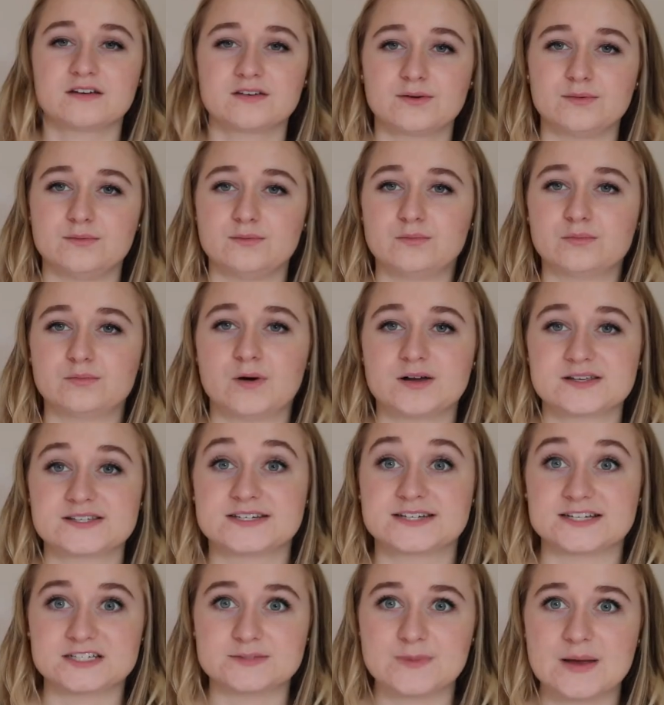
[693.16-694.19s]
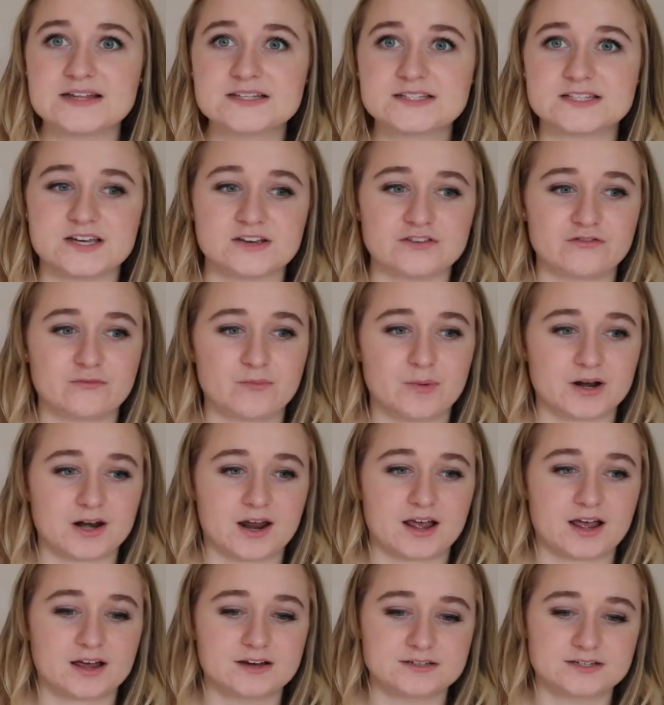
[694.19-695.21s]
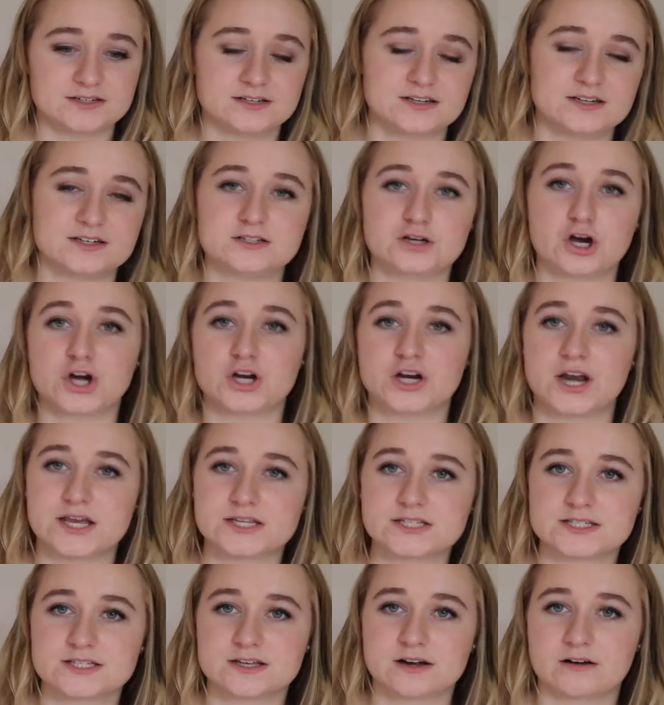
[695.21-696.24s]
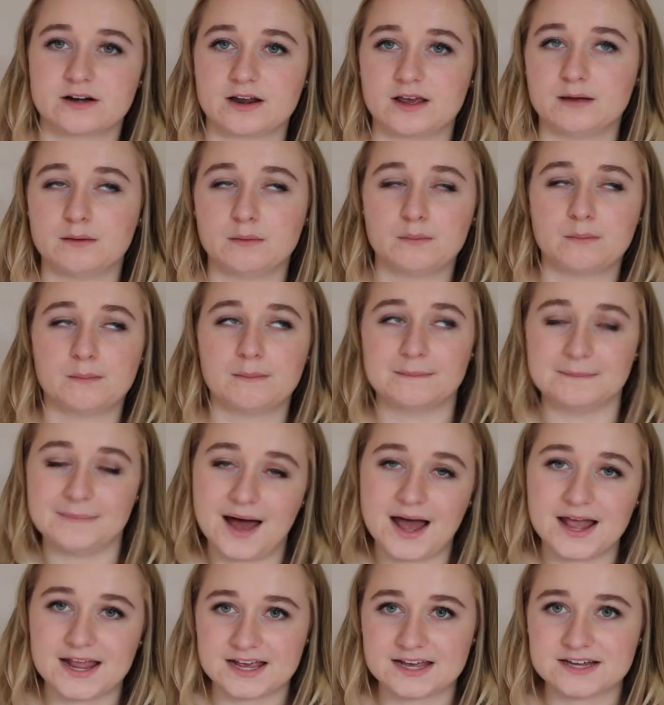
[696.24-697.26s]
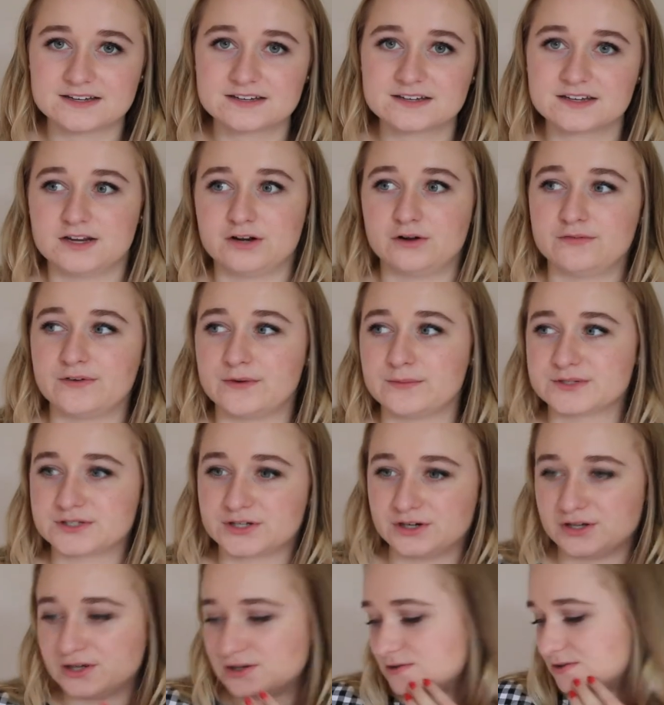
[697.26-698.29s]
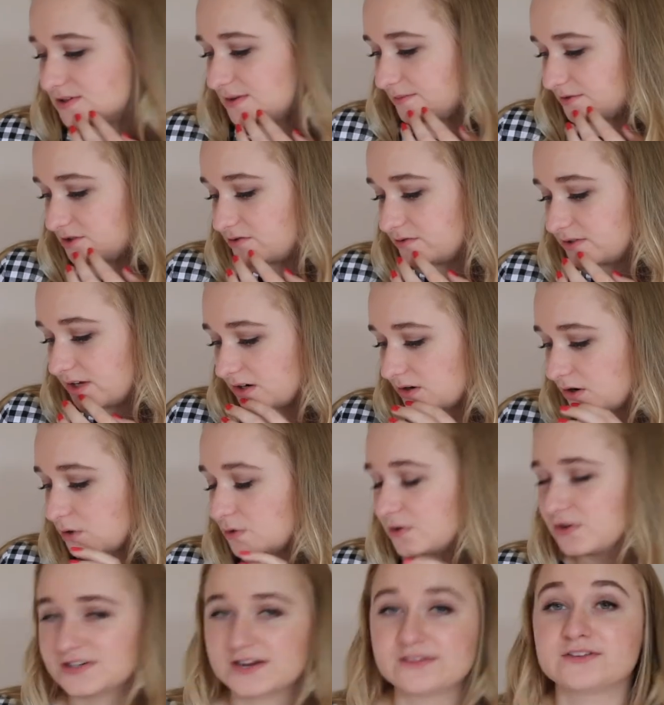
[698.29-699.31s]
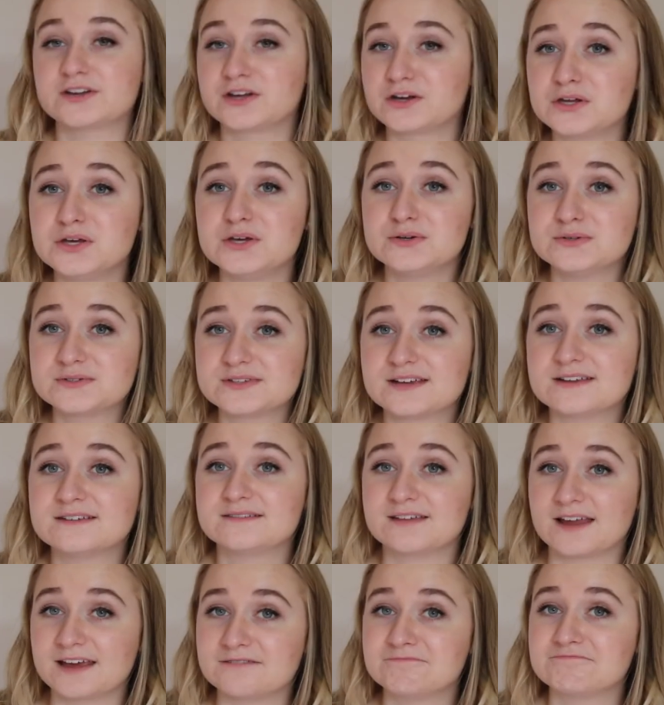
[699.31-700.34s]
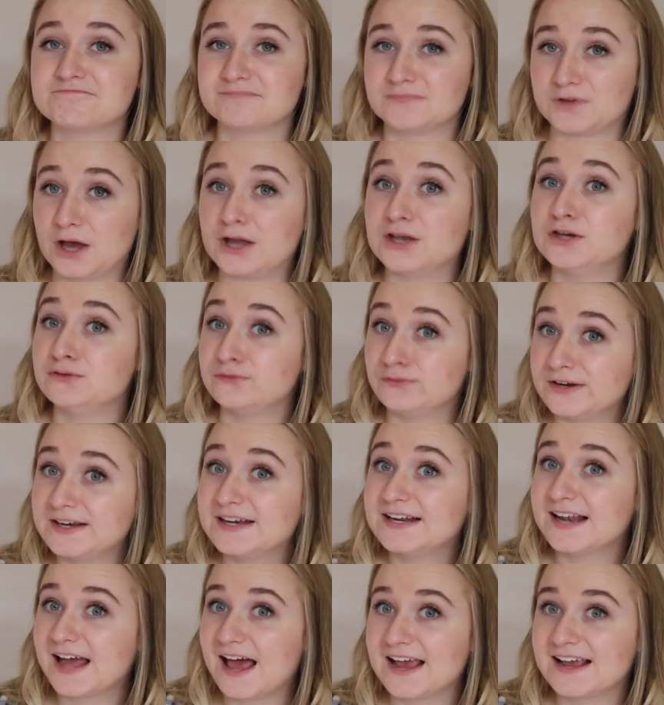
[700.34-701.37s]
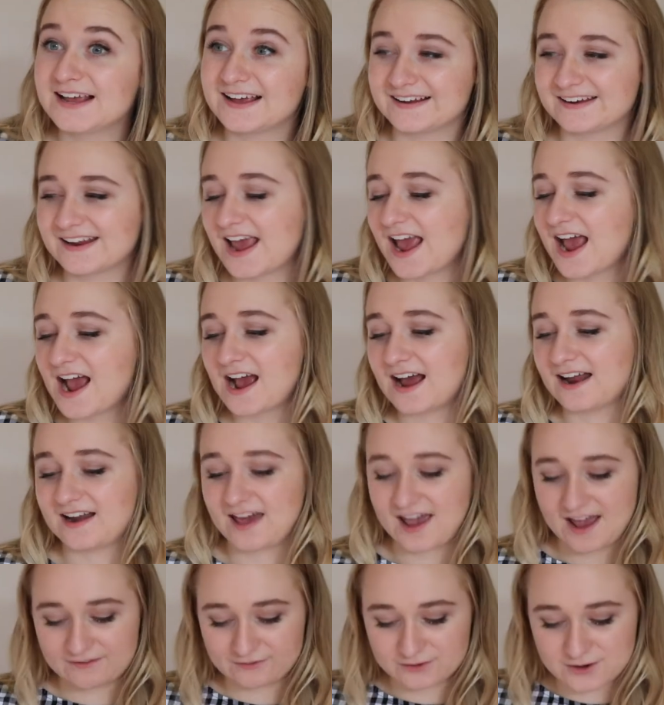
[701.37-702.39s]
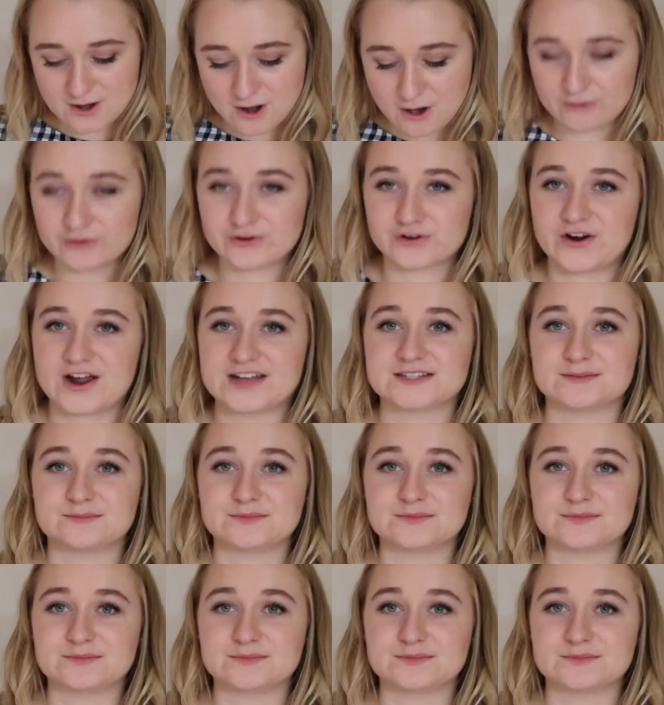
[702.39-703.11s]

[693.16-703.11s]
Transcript: it wasn't expensive but like I didn't need to unnecessarily buy it you know if I wasn't going to use it but she was like no you're definitely going to use it like and you really like it and I have no regrets.